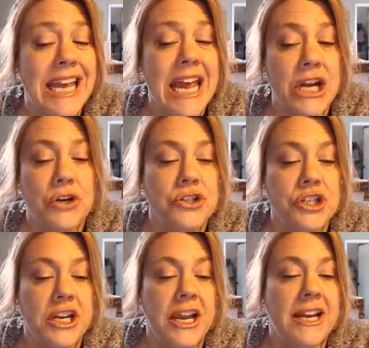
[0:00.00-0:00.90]

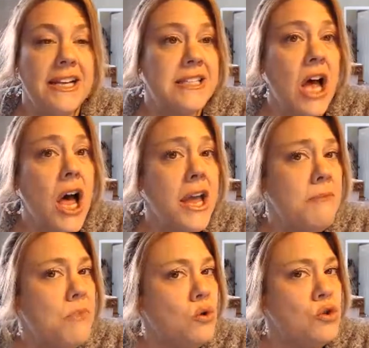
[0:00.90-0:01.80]
energy, and it's high
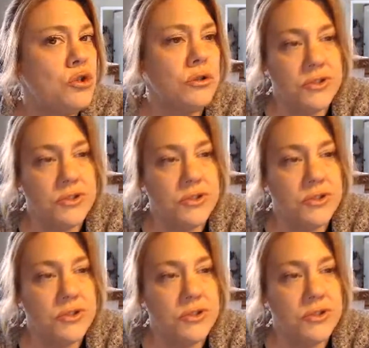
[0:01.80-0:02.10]
emotional